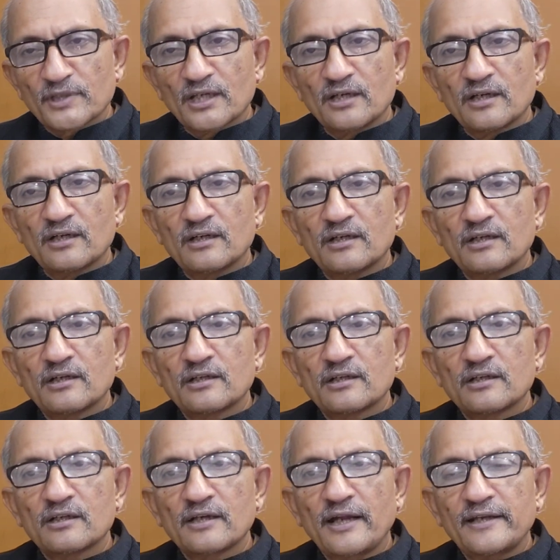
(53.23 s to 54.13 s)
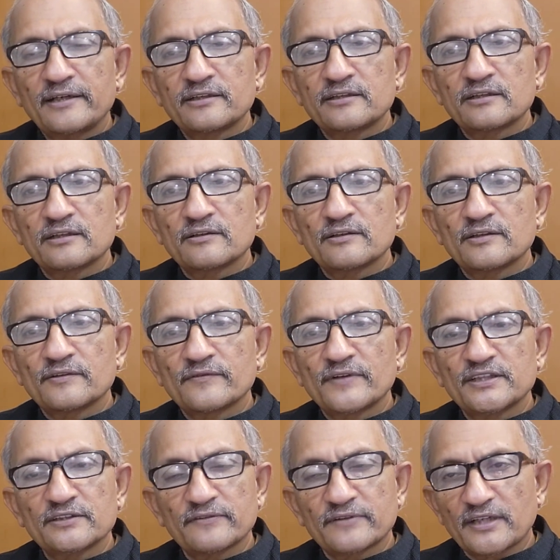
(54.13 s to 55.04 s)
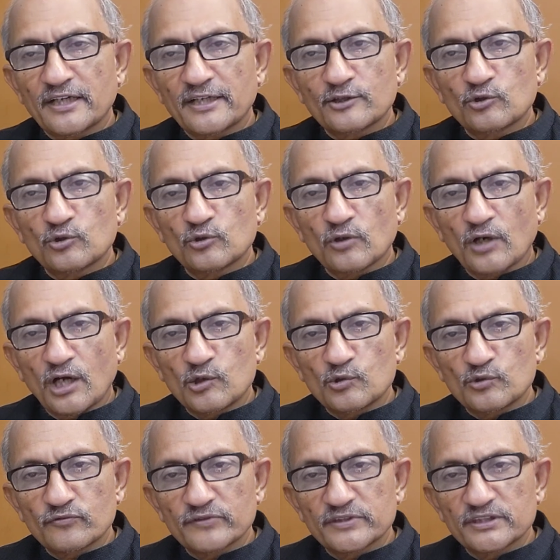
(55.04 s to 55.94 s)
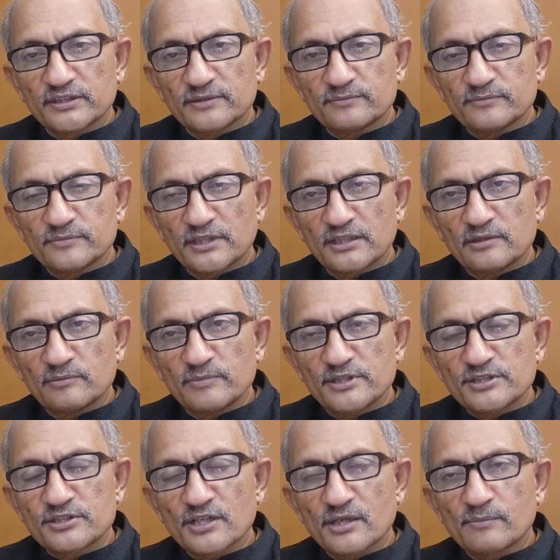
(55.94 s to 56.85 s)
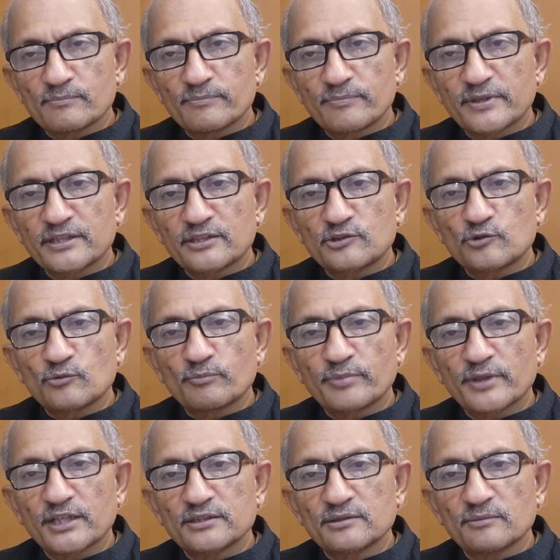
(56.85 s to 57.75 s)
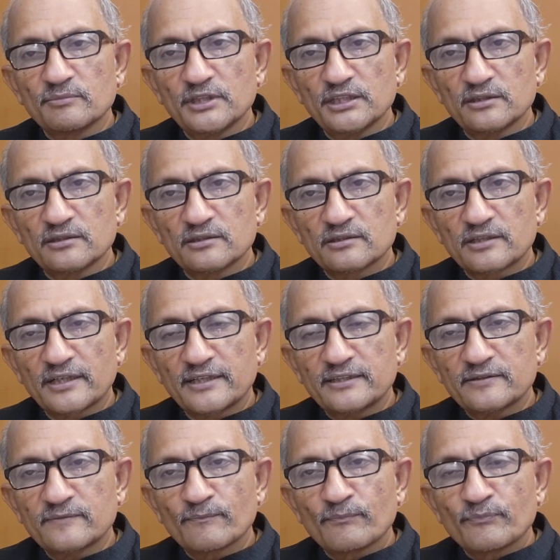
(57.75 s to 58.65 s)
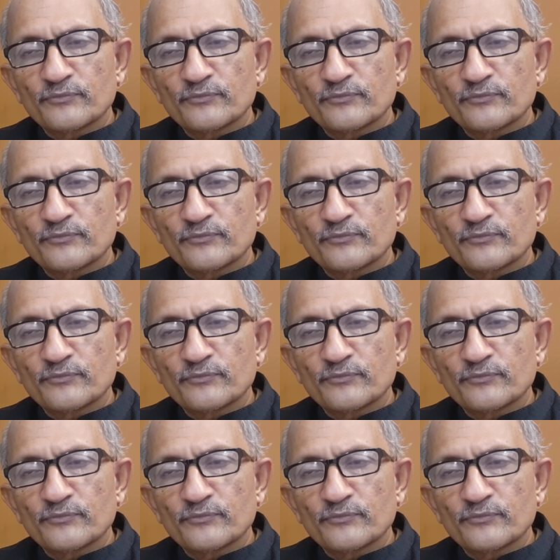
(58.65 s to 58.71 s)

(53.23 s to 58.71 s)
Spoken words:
Whenever I go out with him, he'll be jumping to pay the bill, right?